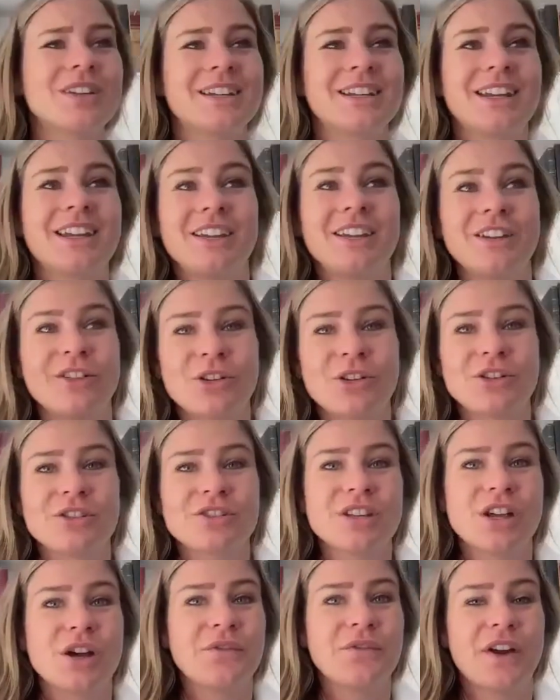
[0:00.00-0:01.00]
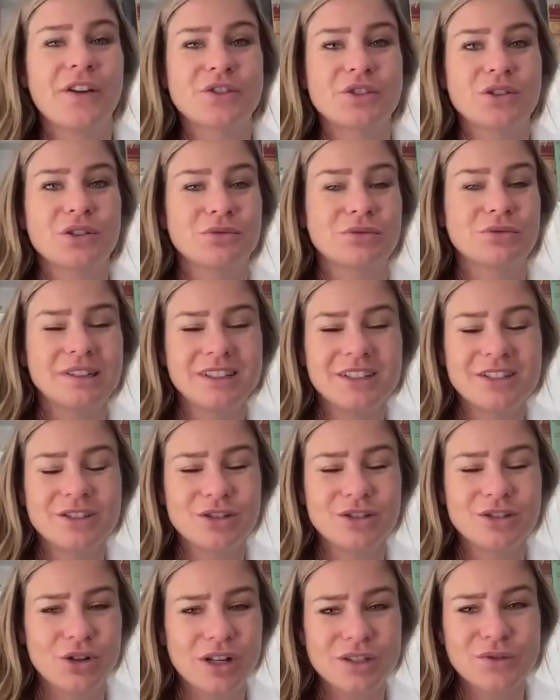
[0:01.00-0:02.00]
and heal yourself after a really
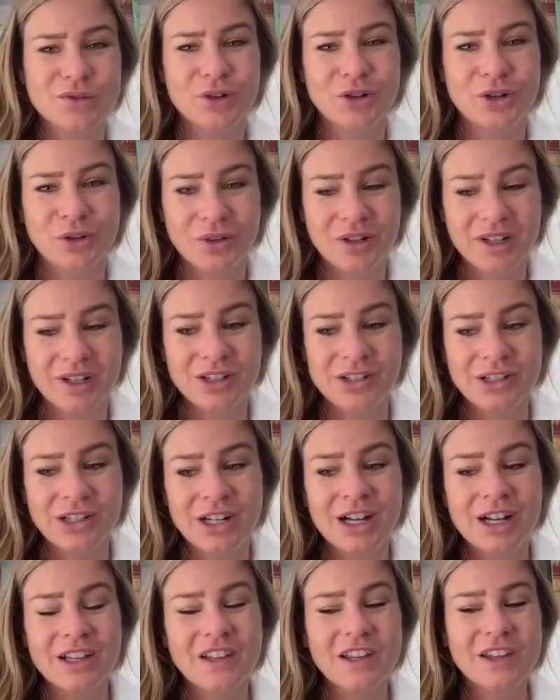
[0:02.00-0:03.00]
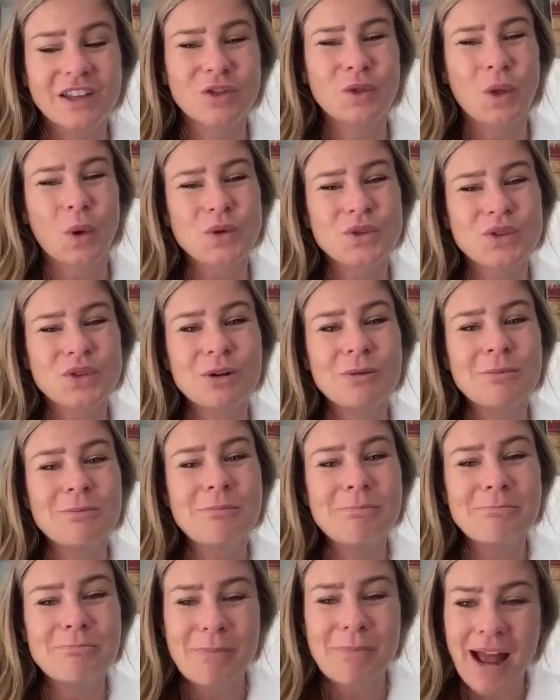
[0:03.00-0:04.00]
stressful career. Like, those are
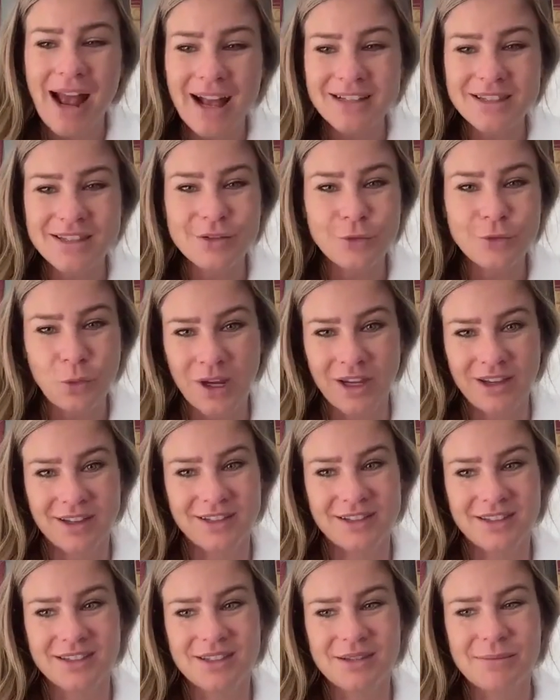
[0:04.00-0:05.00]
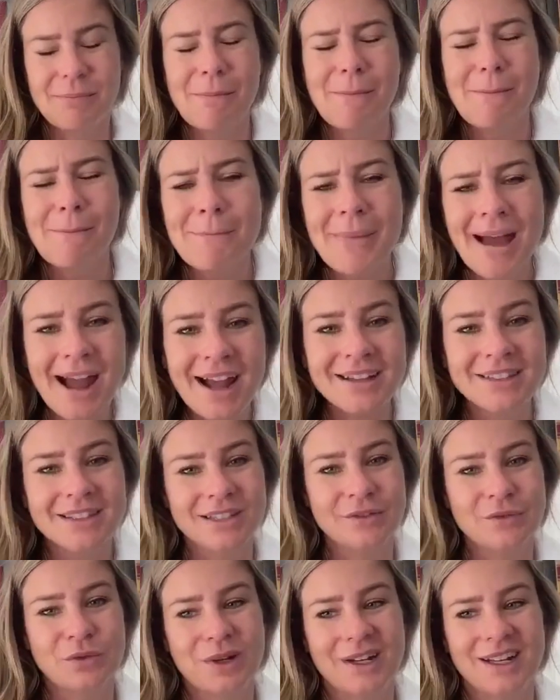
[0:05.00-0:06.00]
massive wins, massive
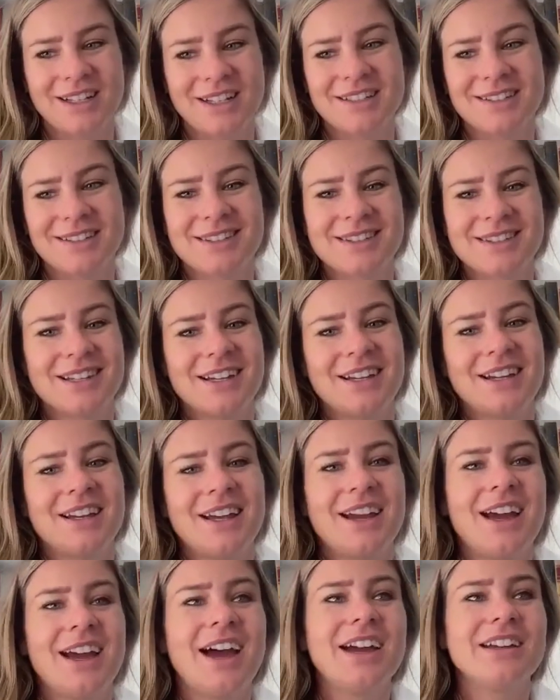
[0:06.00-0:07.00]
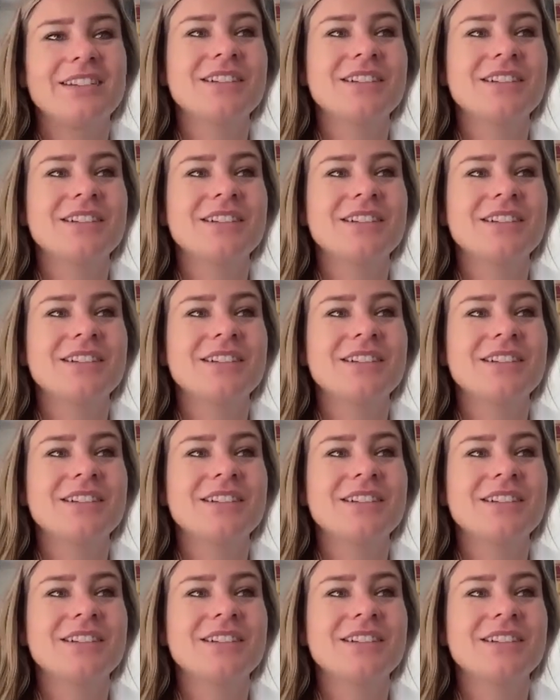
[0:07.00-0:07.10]
yeah. wins. Absolutely.